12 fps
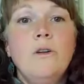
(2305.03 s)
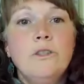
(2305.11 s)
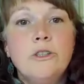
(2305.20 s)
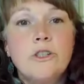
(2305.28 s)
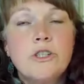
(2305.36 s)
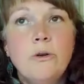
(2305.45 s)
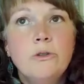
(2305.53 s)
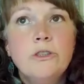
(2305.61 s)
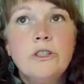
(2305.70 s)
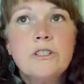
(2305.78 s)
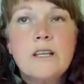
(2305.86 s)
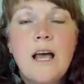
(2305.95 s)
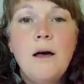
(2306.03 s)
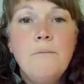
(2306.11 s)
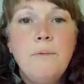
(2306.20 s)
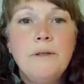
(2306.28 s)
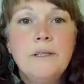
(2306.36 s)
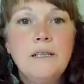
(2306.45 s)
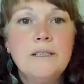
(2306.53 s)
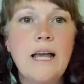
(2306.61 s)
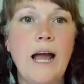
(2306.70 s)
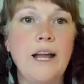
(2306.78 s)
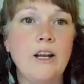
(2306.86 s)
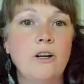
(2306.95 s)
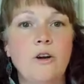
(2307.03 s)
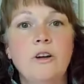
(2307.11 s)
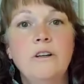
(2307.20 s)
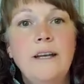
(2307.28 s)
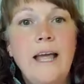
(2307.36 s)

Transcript: hold her shoulders up a little tighter or